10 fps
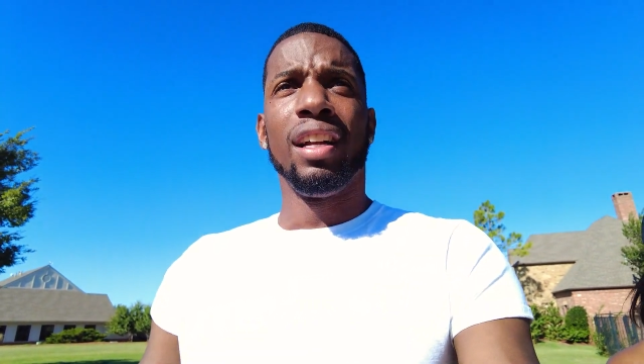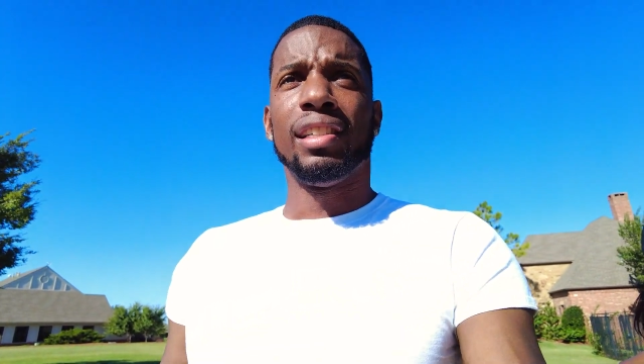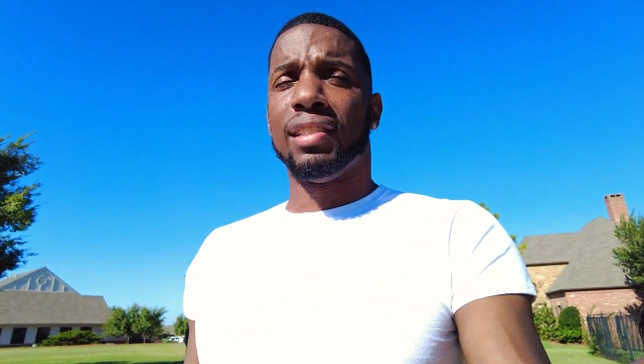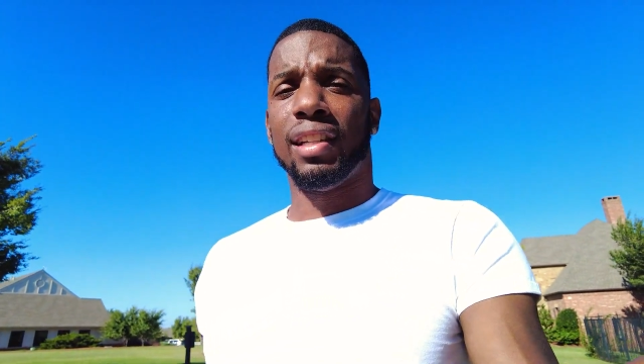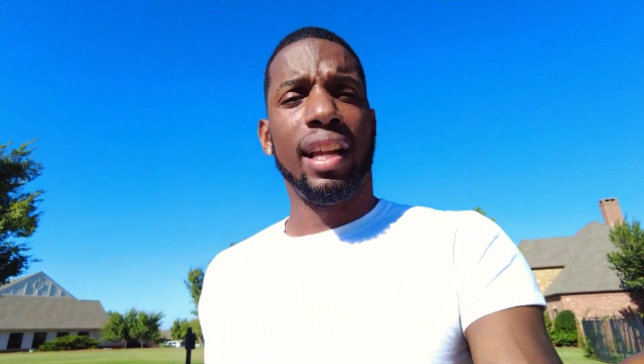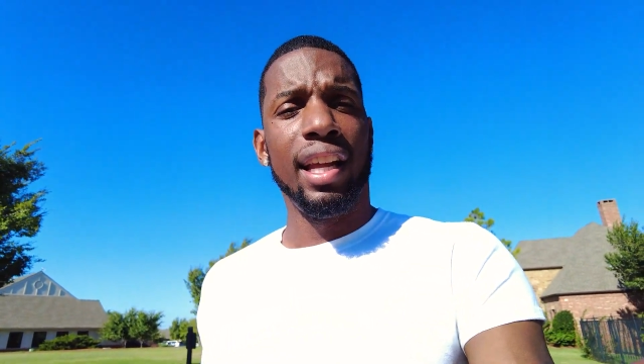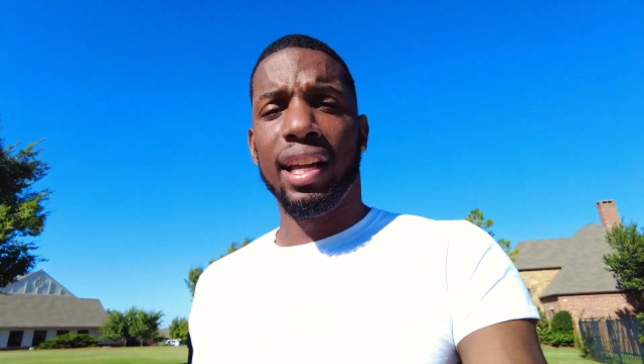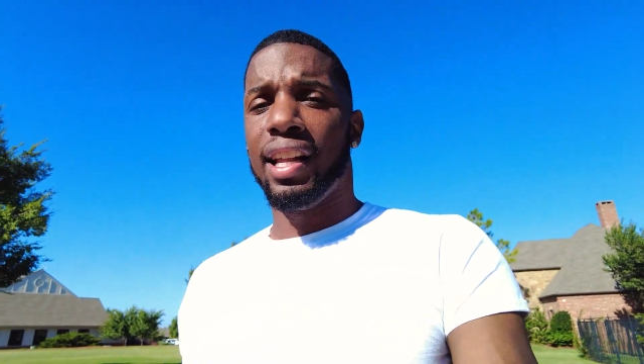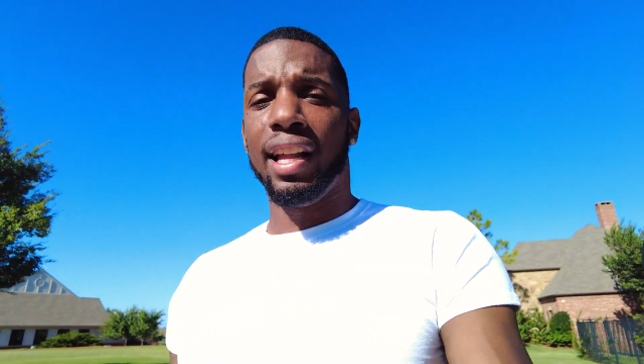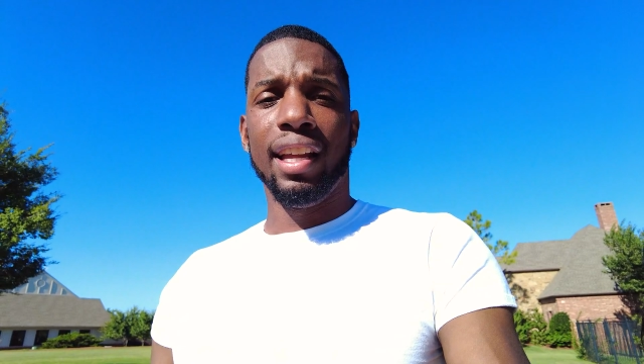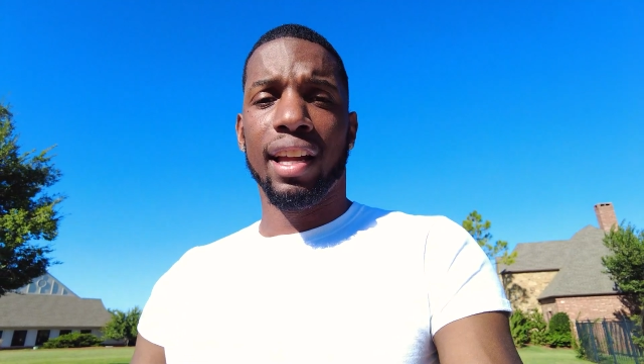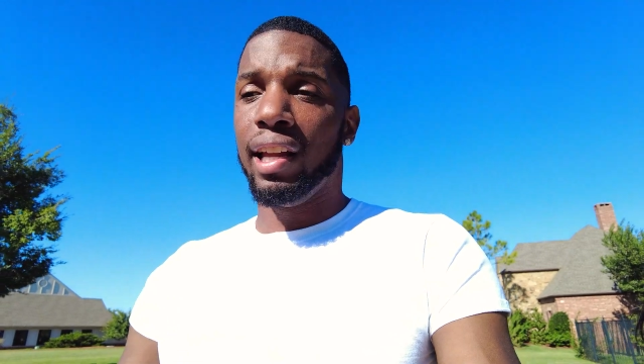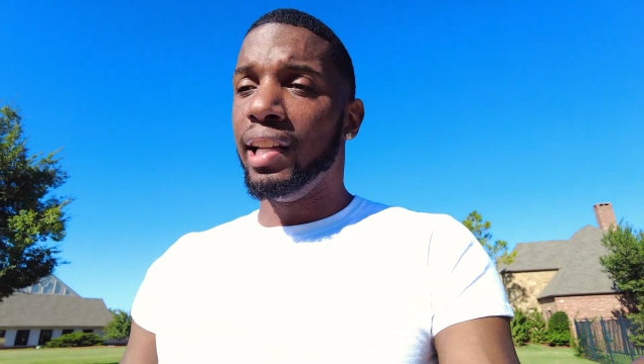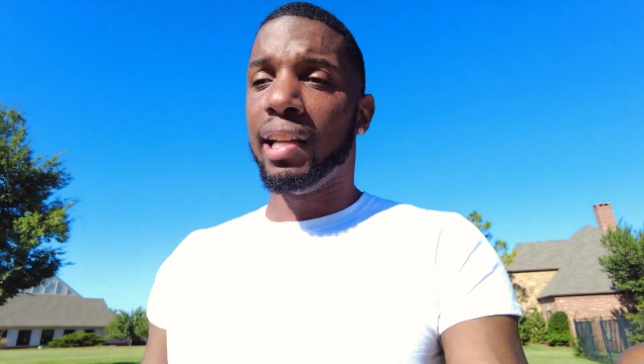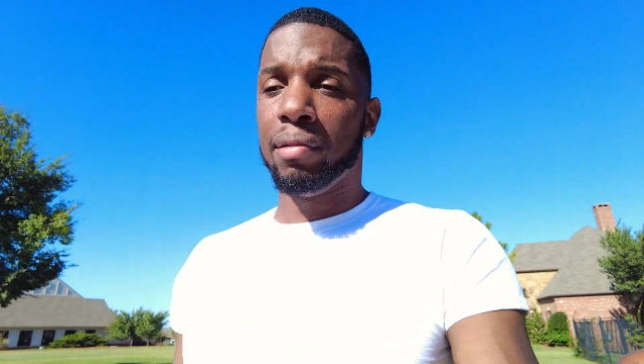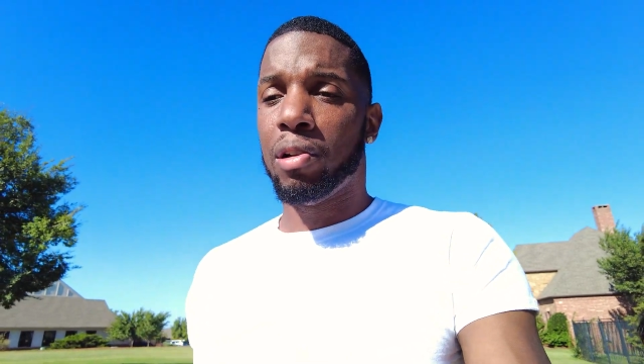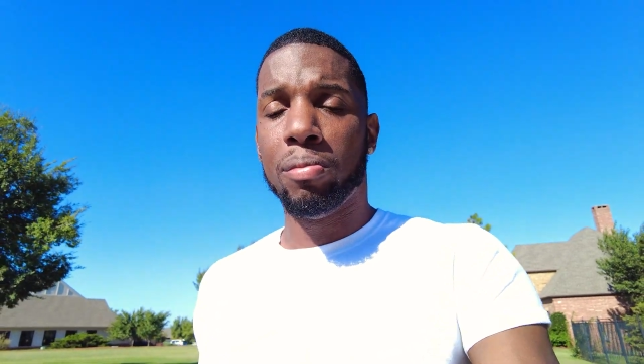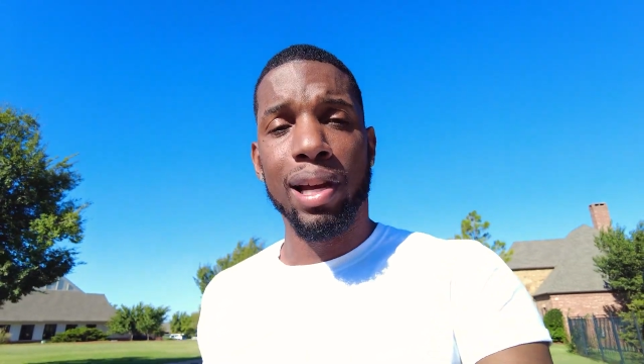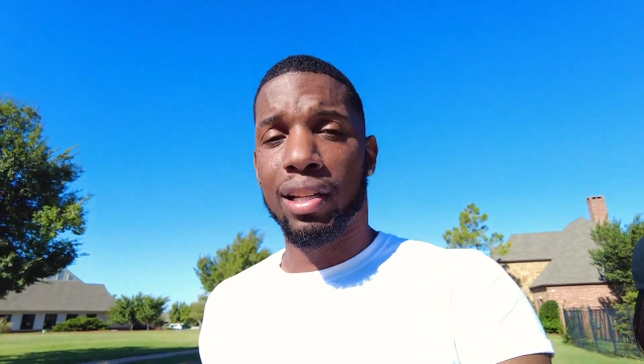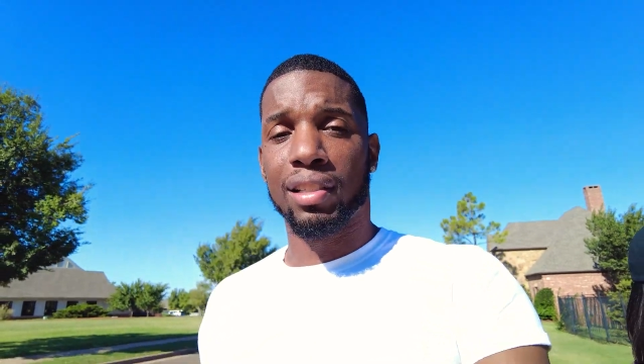Cause it ain't it ain't ain't getting no
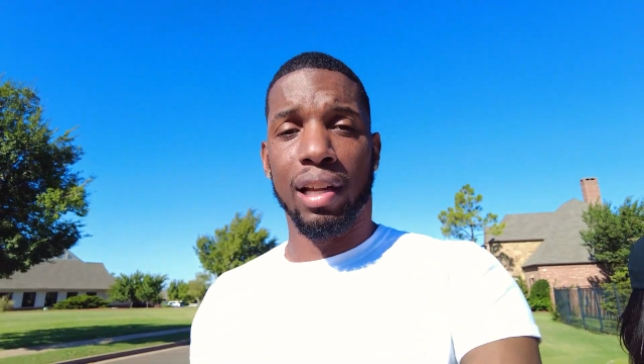better.